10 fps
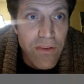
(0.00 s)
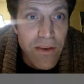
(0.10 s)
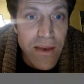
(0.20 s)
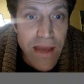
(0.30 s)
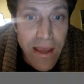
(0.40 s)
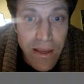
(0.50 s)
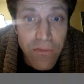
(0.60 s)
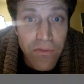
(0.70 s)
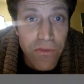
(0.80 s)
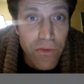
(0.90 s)
a
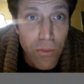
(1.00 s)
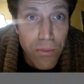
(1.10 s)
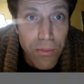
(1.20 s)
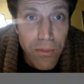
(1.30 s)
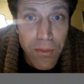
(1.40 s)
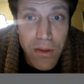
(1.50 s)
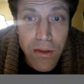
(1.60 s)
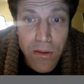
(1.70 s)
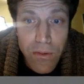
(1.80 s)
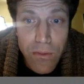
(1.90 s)
negative slope, I'm going
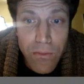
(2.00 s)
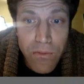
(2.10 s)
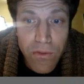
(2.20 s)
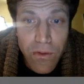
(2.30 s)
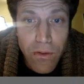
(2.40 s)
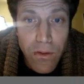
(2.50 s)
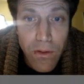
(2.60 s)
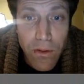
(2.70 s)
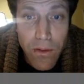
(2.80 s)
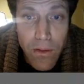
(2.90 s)
to
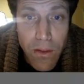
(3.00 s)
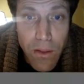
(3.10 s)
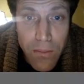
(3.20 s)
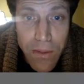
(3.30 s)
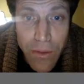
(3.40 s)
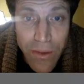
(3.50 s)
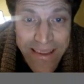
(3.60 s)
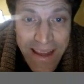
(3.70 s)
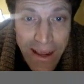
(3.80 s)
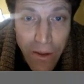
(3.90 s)
be going
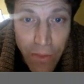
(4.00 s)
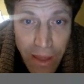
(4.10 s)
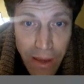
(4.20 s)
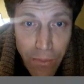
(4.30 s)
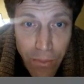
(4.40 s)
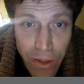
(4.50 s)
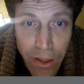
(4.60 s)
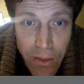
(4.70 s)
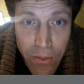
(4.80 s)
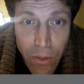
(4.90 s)
down that
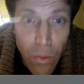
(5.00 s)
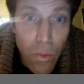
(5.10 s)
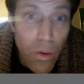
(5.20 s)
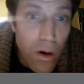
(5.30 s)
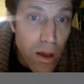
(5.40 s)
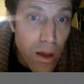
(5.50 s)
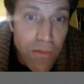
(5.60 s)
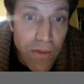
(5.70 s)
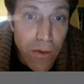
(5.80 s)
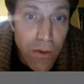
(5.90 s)
way. Or
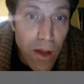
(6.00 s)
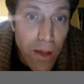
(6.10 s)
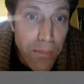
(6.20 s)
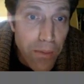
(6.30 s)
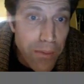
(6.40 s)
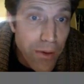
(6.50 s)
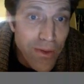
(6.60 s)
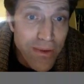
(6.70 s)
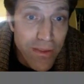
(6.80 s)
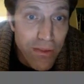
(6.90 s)
if I go up, I'll be going
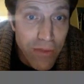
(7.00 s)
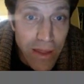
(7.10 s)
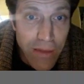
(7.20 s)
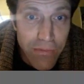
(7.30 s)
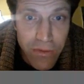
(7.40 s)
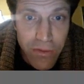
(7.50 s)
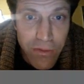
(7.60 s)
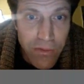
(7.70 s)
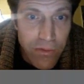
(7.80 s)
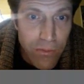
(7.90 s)
to the left.
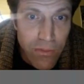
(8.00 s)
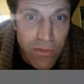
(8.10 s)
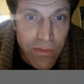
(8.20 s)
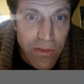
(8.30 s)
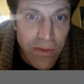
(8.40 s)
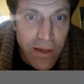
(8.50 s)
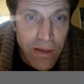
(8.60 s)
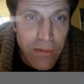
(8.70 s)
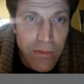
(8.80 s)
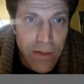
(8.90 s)
So it's this
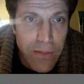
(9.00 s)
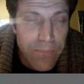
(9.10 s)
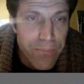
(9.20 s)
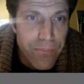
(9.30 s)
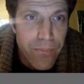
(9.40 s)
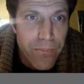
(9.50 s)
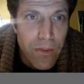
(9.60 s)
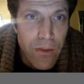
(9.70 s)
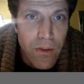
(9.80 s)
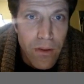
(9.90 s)
kind of line.
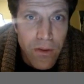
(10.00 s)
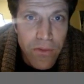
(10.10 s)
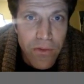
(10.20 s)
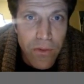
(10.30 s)
So